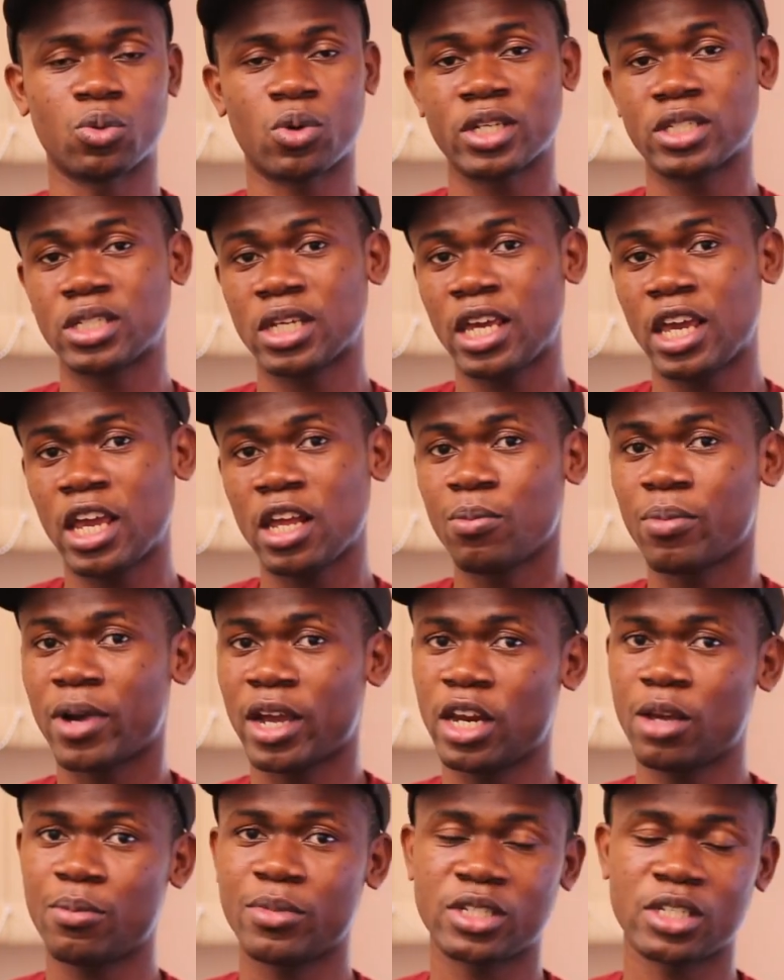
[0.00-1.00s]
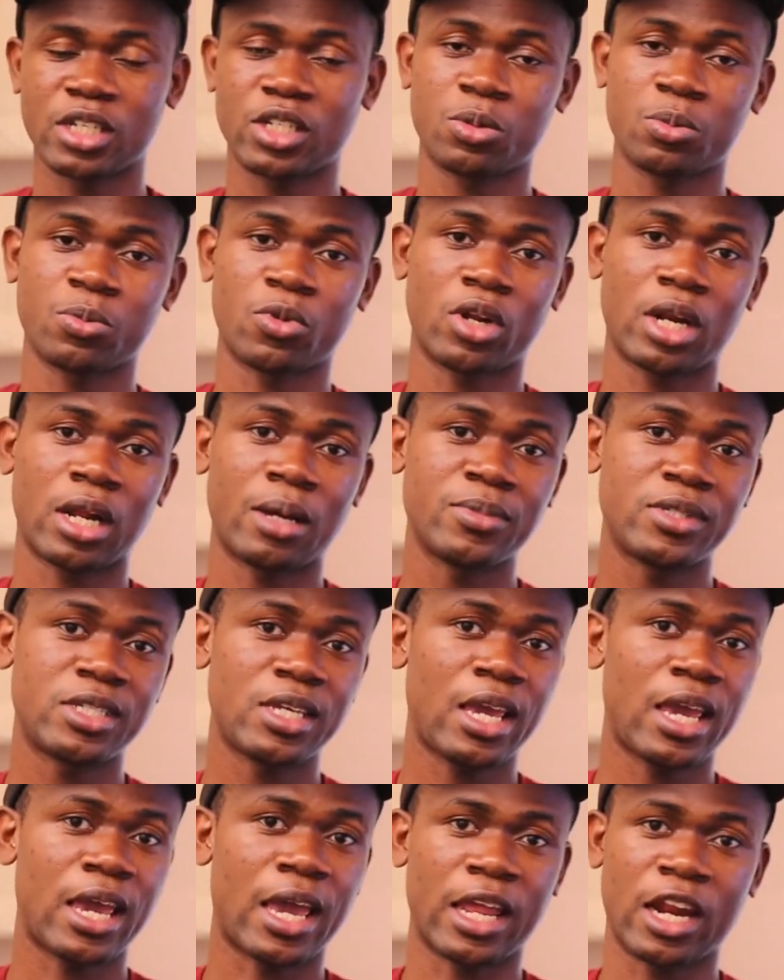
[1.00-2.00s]
Once again, my name is Ishmael
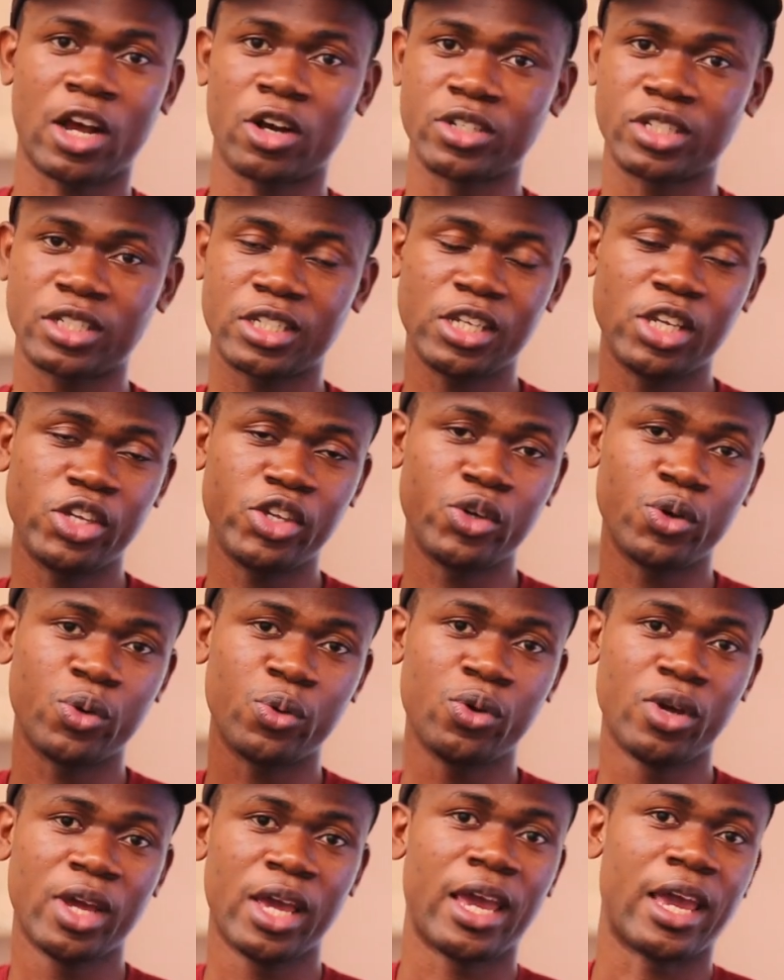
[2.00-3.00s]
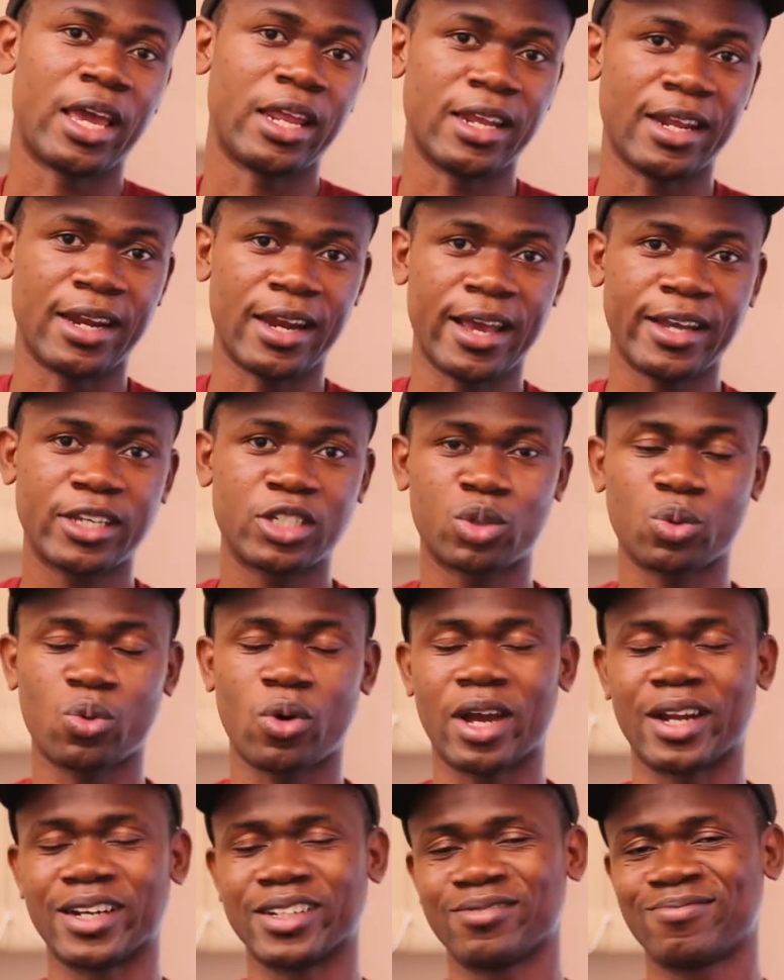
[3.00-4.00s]
Lamptey, and I'll see you in the next
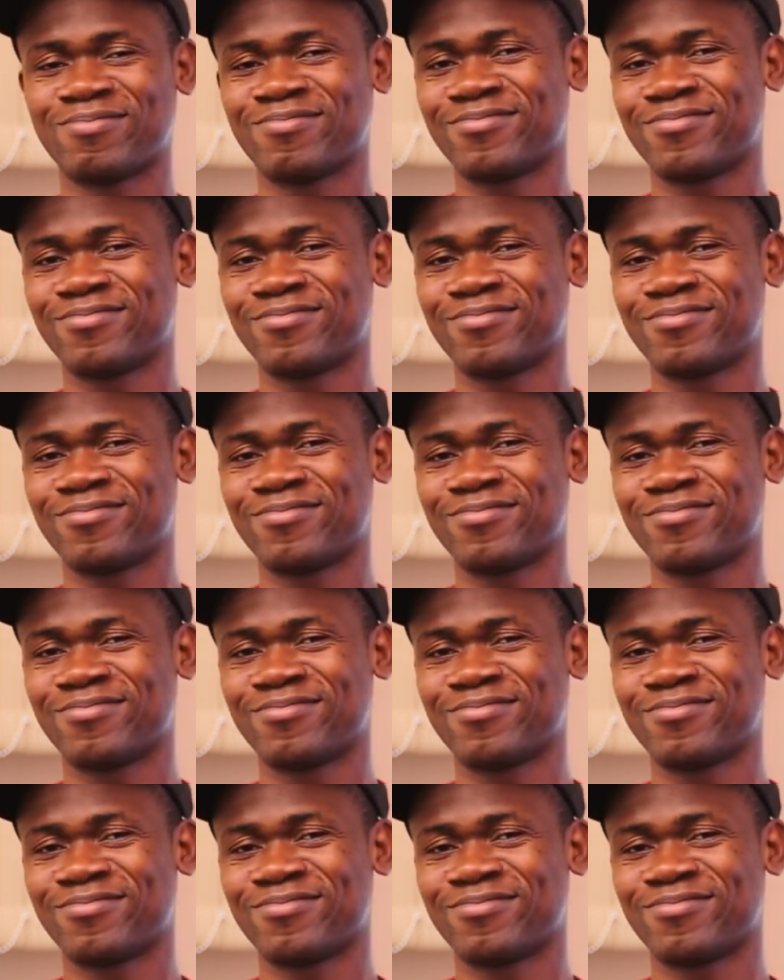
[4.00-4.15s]
one.